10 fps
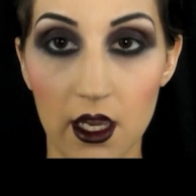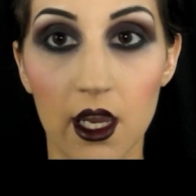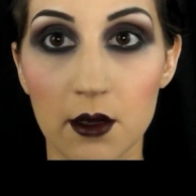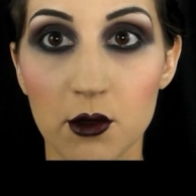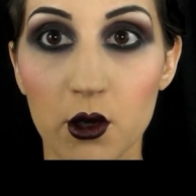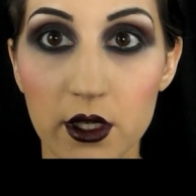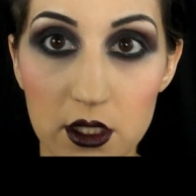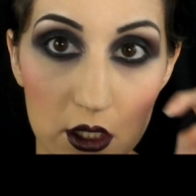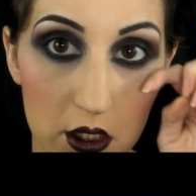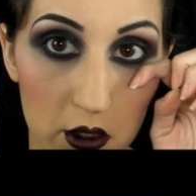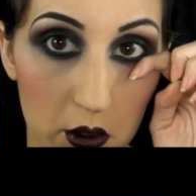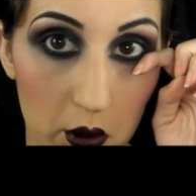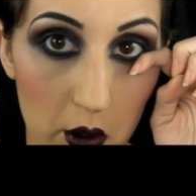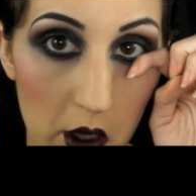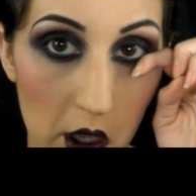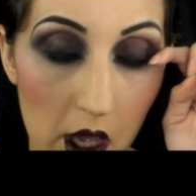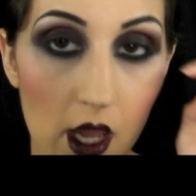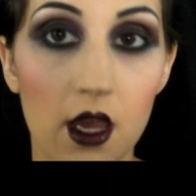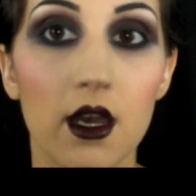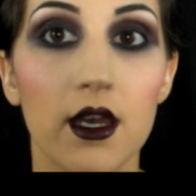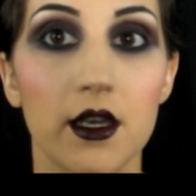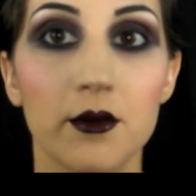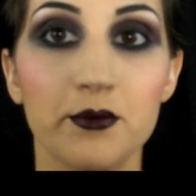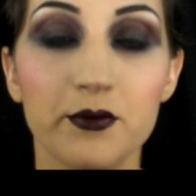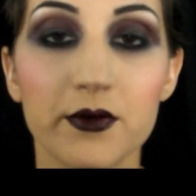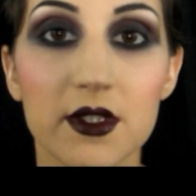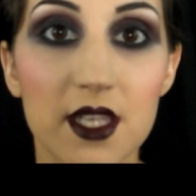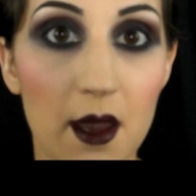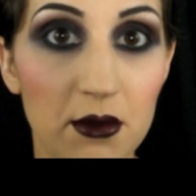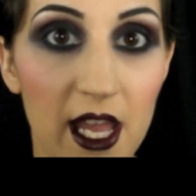I'm going to do top